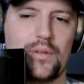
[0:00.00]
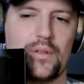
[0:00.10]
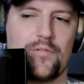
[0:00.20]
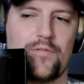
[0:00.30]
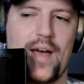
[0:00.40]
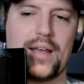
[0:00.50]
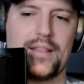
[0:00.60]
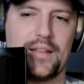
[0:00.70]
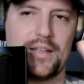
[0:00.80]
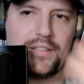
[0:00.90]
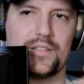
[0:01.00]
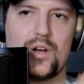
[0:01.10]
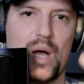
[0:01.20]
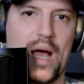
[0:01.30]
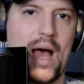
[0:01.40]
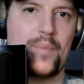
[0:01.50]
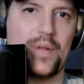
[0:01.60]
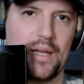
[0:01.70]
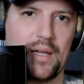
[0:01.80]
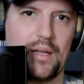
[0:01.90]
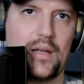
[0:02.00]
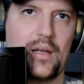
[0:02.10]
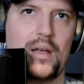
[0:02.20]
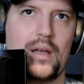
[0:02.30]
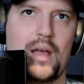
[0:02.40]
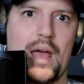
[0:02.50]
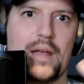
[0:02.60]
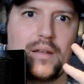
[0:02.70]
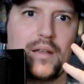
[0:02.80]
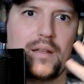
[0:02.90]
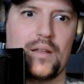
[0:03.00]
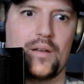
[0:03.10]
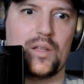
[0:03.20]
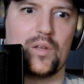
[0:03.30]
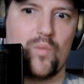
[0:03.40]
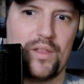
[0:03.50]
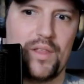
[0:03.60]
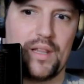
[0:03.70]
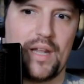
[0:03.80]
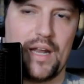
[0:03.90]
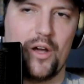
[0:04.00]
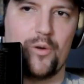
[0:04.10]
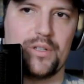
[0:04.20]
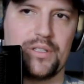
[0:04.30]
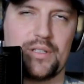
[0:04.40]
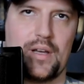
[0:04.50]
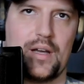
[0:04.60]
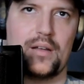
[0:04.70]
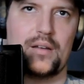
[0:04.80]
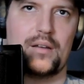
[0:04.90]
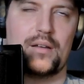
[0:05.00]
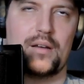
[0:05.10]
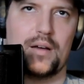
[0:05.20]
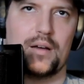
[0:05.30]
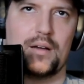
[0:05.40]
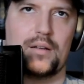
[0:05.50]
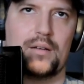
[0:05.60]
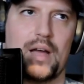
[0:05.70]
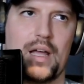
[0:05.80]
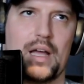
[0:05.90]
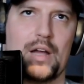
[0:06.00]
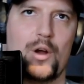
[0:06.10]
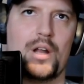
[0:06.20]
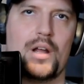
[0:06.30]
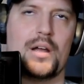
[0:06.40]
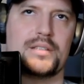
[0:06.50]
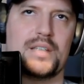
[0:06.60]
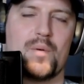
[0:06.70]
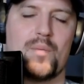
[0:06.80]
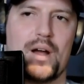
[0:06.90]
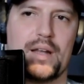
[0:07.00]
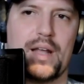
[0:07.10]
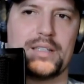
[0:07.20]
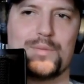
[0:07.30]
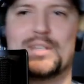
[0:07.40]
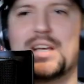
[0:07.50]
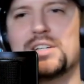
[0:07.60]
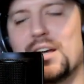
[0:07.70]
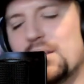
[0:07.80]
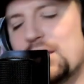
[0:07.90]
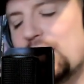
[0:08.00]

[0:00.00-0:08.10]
the fact that this is all happening and and the the one thing that i know is uh, uh, I, I heard it on a separate podcast it was actually on the